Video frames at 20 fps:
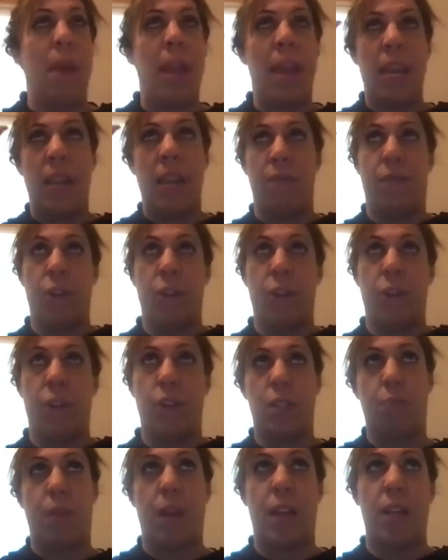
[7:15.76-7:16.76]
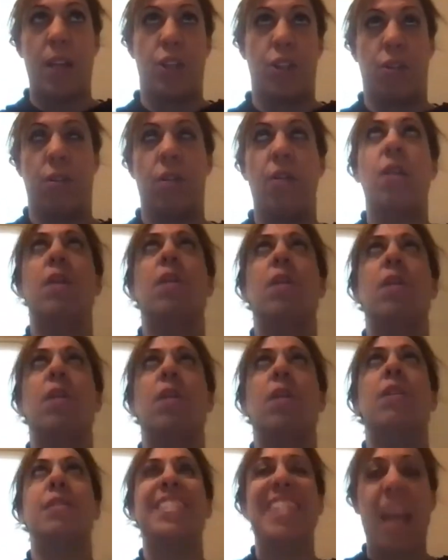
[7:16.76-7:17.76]
the pain versus pleasure
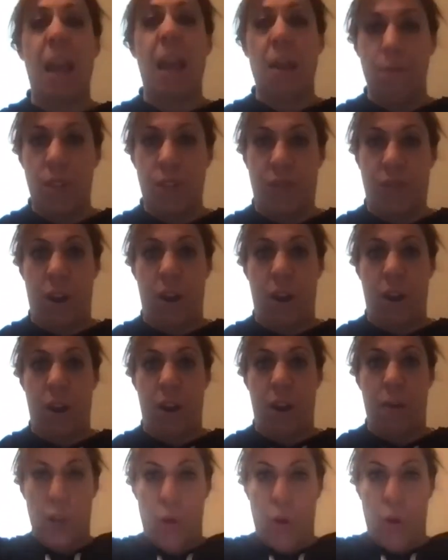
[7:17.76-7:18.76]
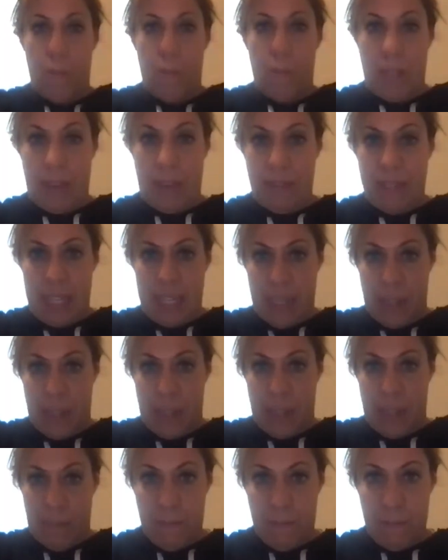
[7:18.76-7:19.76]
stems from your belief
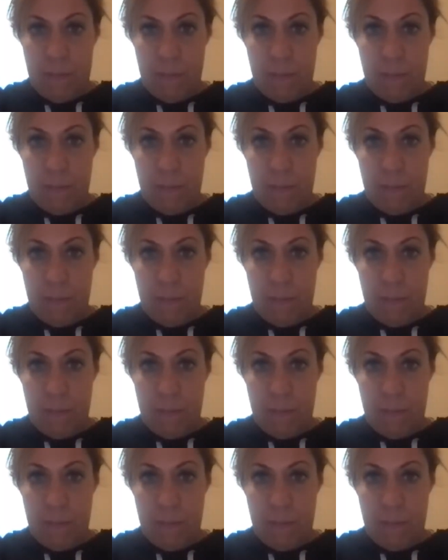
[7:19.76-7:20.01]
system.